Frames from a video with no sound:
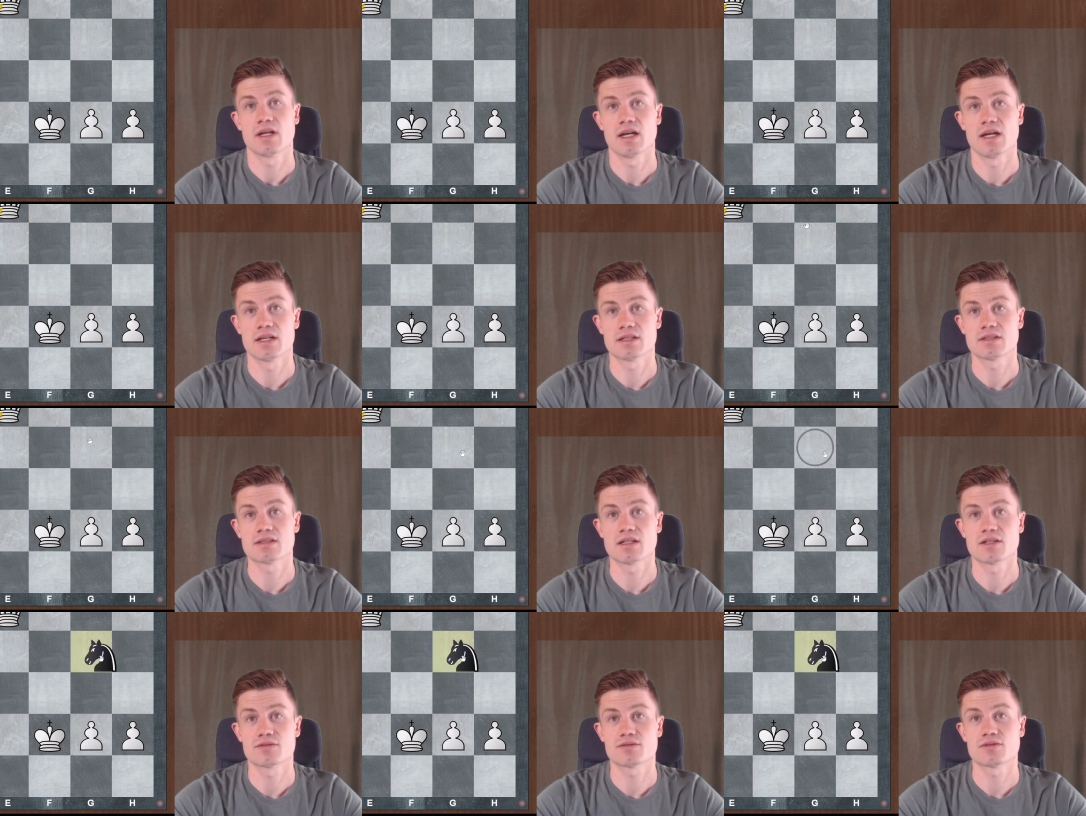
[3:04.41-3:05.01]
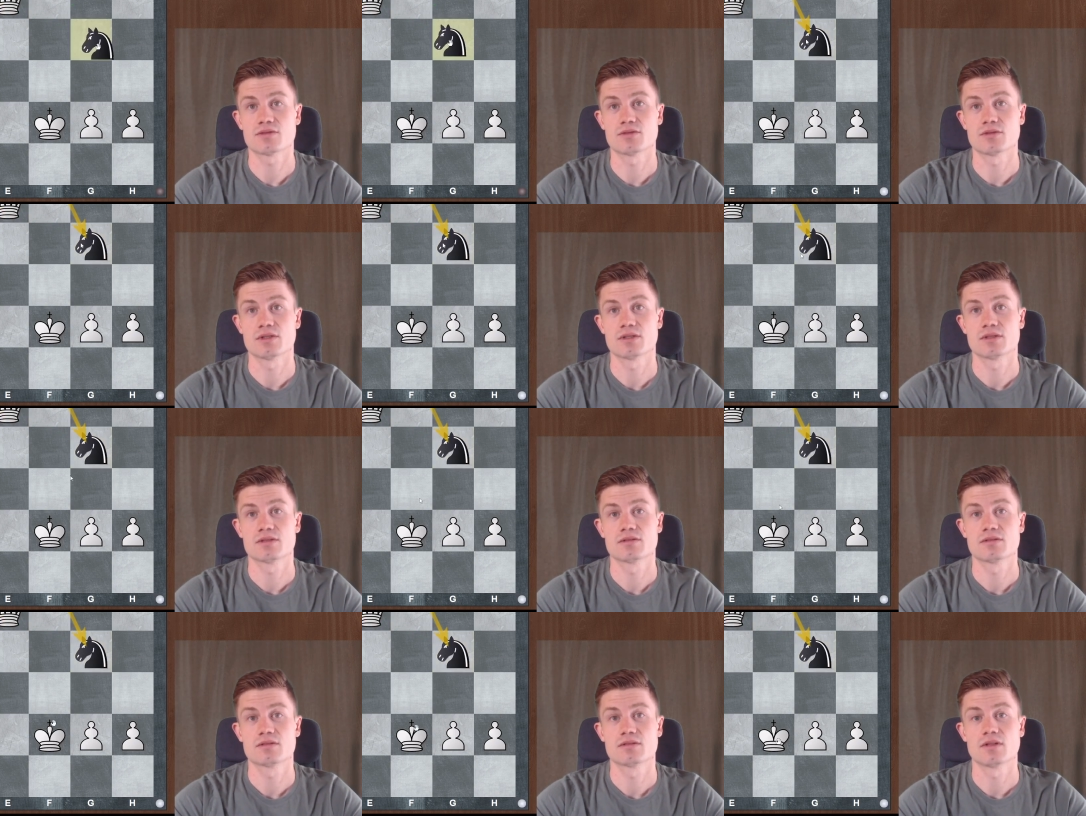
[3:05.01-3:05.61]
as after
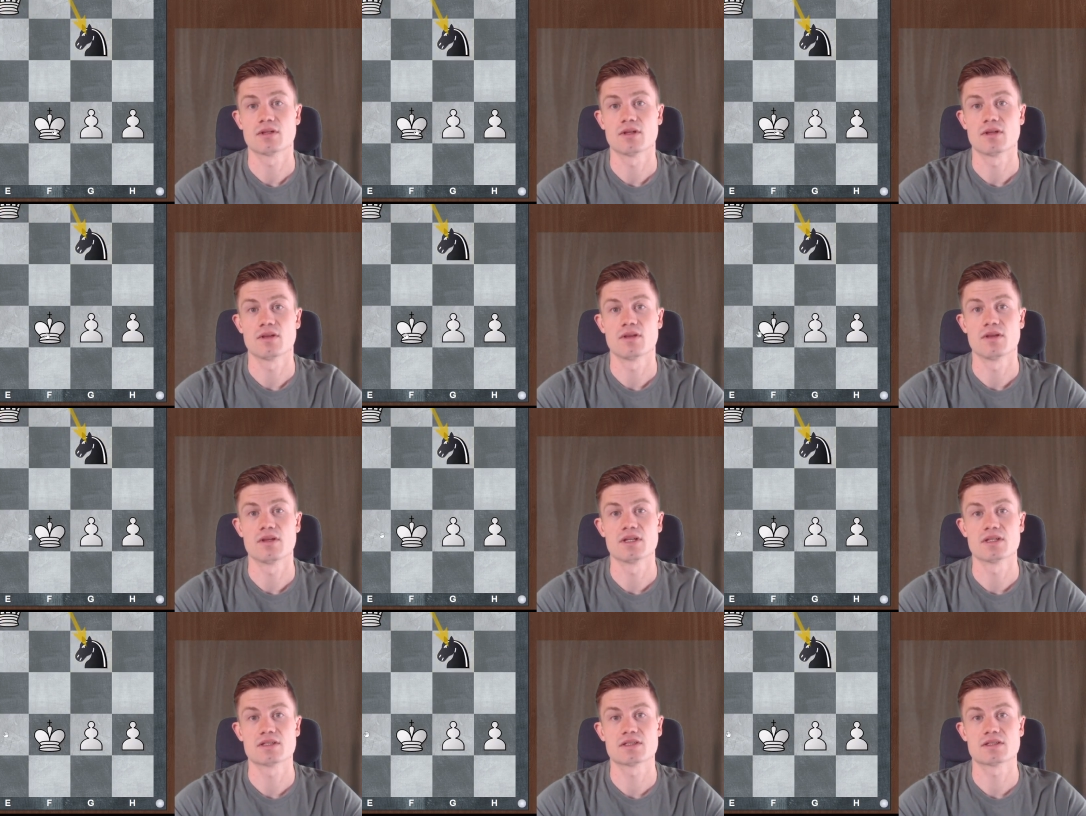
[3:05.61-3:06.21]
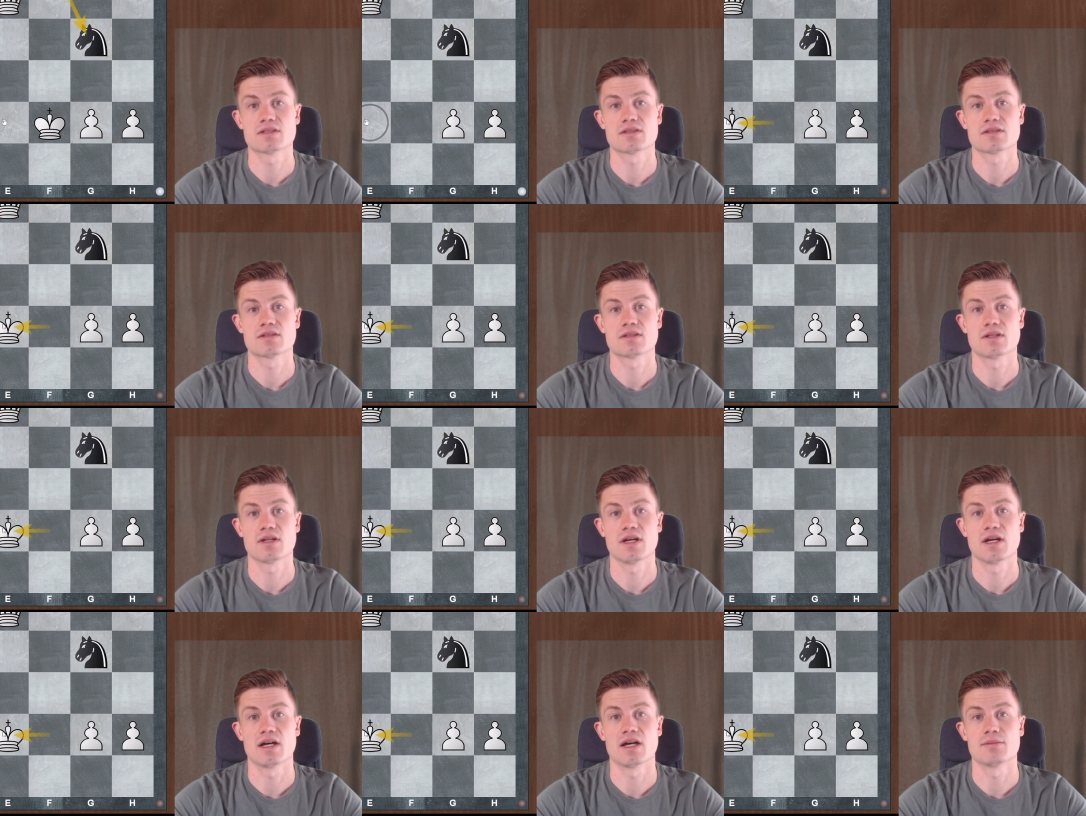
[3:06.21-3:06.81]
this,
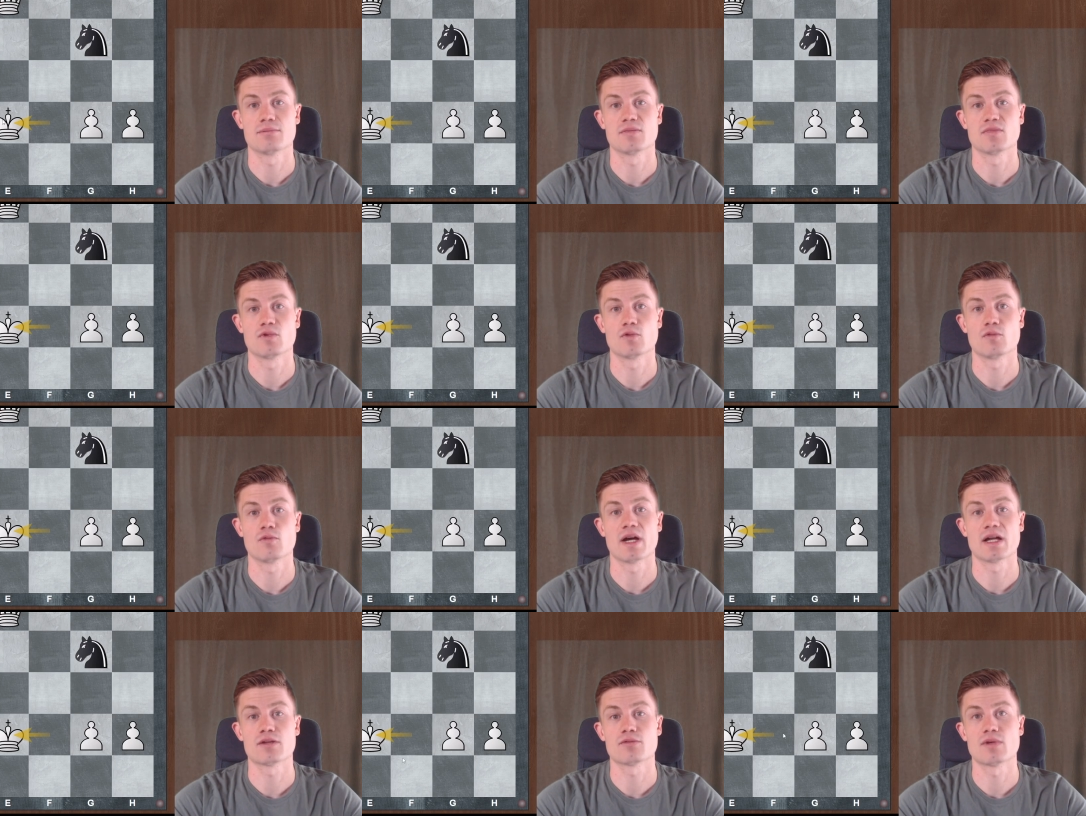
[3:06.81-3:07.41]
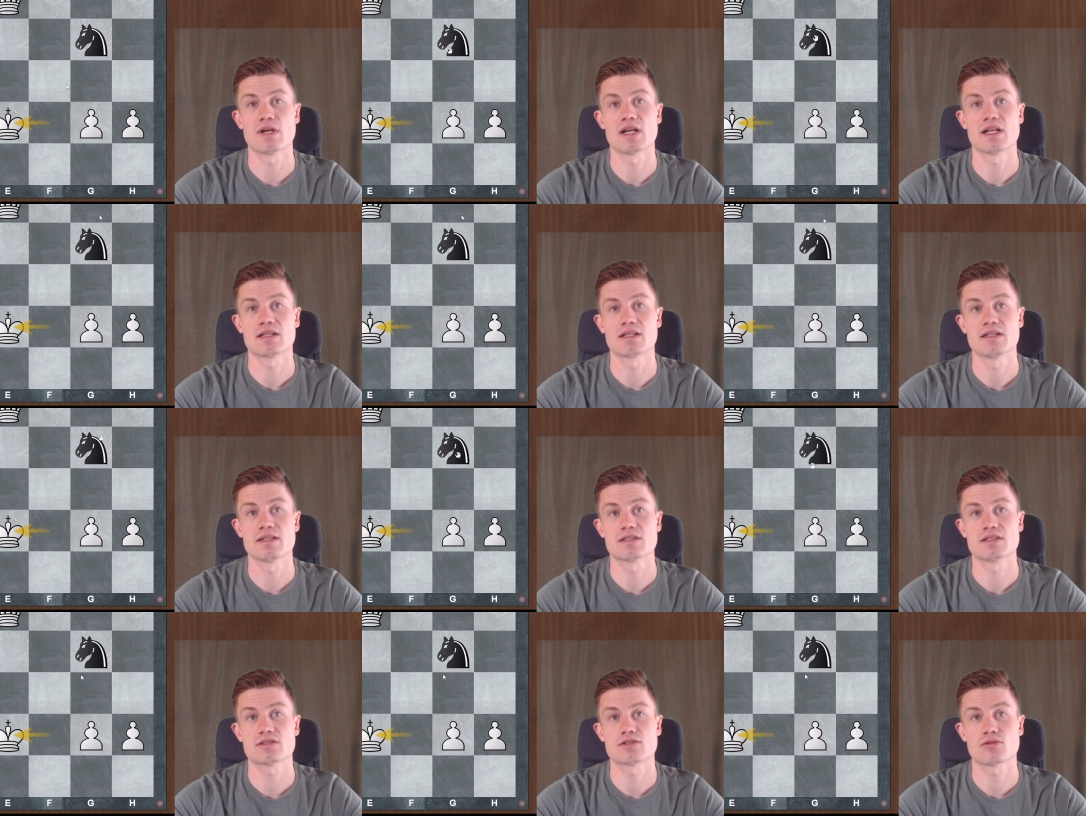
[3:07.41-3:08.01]
white will at
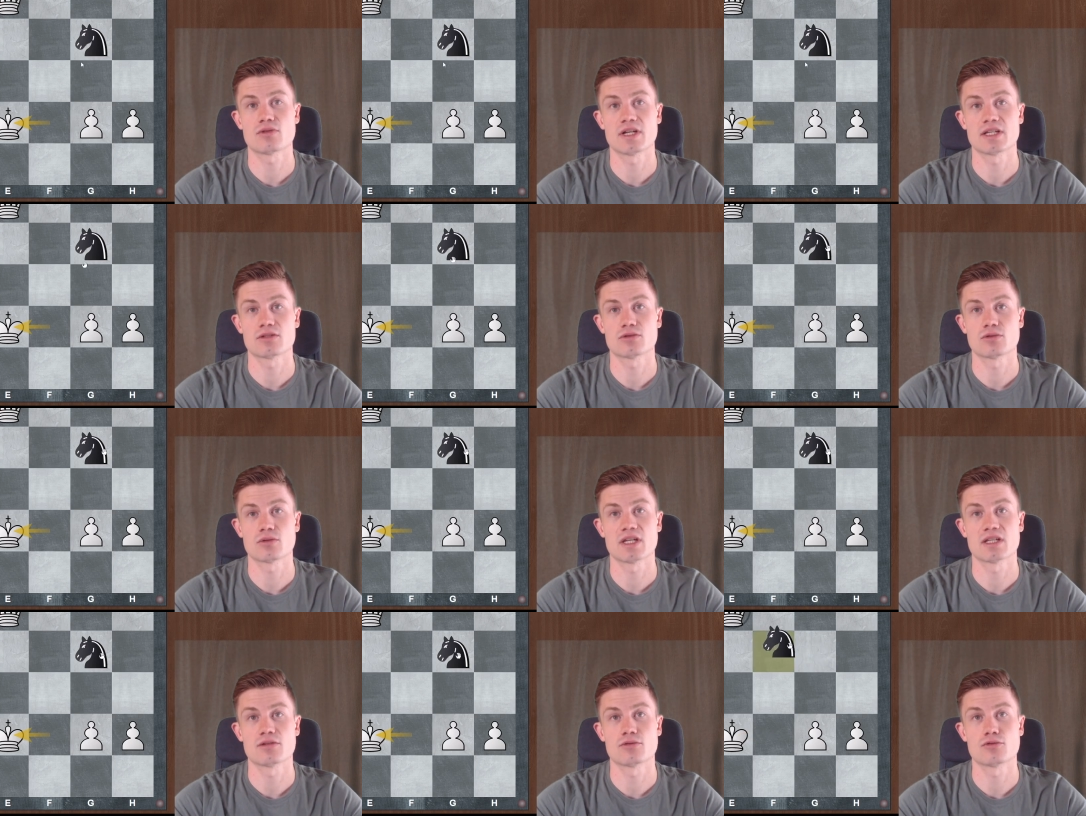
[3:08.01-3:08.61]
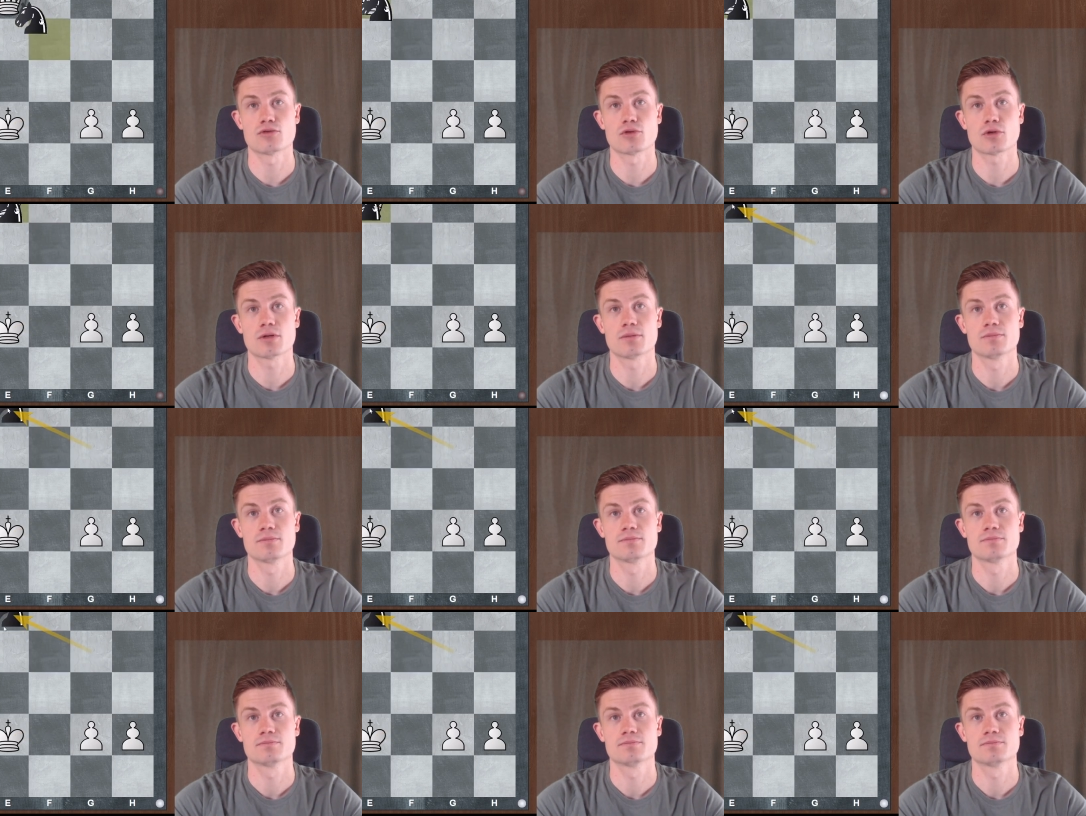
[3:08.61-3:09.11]
least try to get the rook.